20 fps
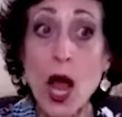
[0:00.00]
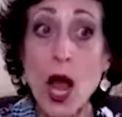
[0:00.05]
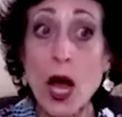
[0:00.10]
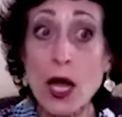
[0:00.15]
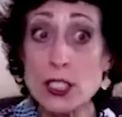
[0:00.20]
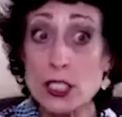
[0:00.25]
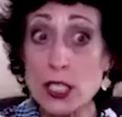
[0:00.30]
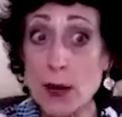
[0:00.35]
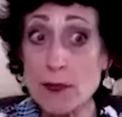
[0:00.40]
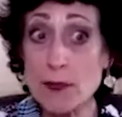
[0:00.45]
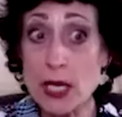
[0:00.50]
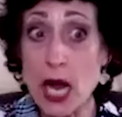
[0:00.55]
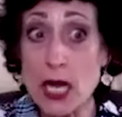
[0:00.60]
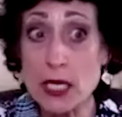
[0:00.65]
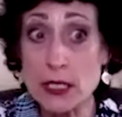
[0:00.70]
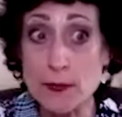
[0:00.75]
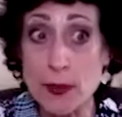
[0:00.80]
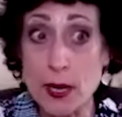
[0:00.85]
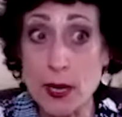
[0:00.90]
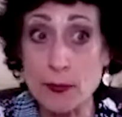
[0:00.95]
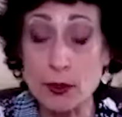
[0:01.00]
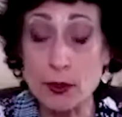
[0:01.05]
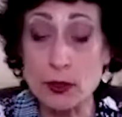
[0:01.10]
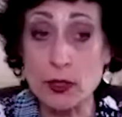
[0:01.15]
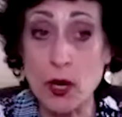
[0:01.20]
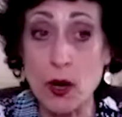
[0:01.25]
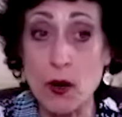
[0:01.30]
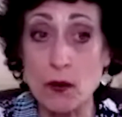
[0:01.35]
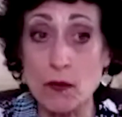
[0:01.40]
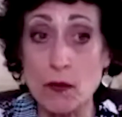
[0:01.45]
Sometimes people
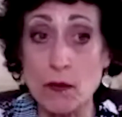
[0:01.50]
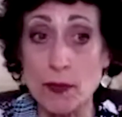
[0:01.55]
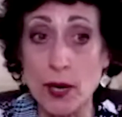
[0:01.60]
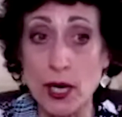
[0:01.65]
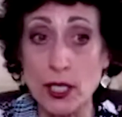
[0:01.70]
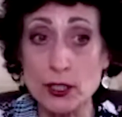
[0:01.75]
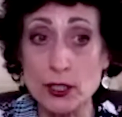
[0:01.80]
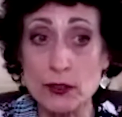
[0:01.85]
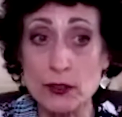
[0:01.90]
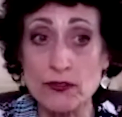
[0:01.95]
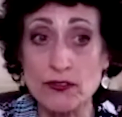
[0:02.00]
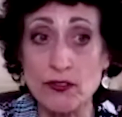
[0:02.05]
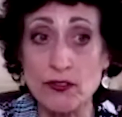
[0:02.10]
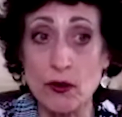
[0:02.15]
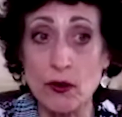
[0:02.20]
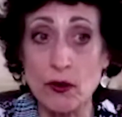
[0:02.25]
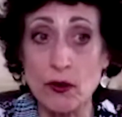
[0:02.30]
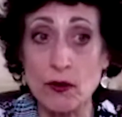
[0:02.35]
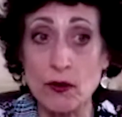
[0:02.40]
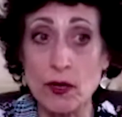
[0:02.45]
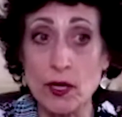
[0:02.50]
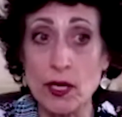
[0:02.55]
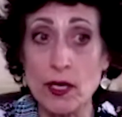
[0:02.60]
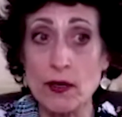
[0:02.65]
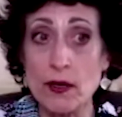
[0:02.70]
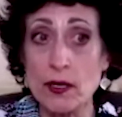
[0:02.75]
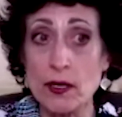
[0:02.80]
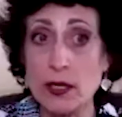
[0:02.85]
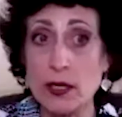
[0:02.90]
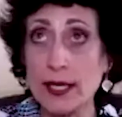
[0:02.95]
don't budget for
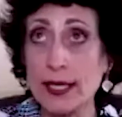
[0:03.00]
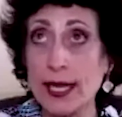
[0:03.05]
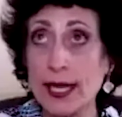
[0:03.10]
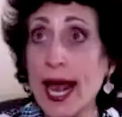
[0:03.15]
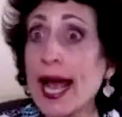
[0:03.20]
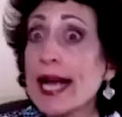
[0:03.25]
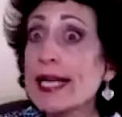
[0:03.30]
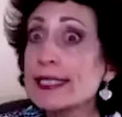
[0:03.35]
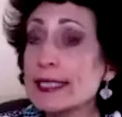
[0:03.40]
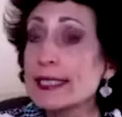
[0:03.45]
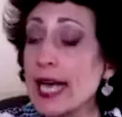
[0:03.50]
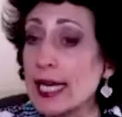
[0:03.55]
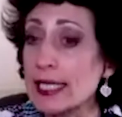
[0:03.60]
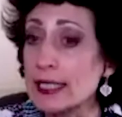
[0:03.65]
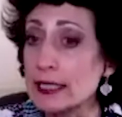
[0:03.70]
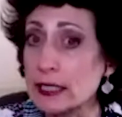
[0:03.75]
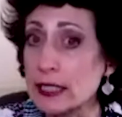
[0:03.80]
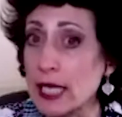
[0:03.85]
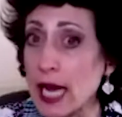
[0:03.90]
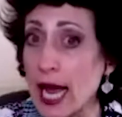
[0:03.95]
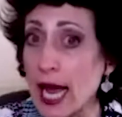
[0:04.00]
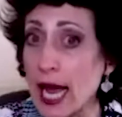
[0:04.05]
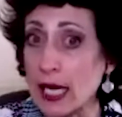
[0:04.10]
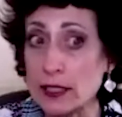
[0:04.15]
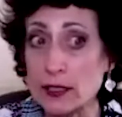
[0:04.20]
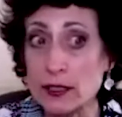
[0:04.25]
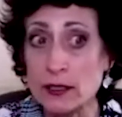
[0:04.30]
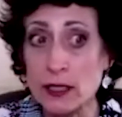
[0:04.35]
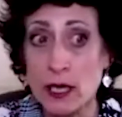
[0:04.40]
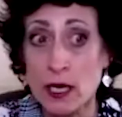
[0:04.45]
like an excise
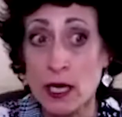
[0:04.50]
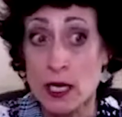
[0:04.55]
tax.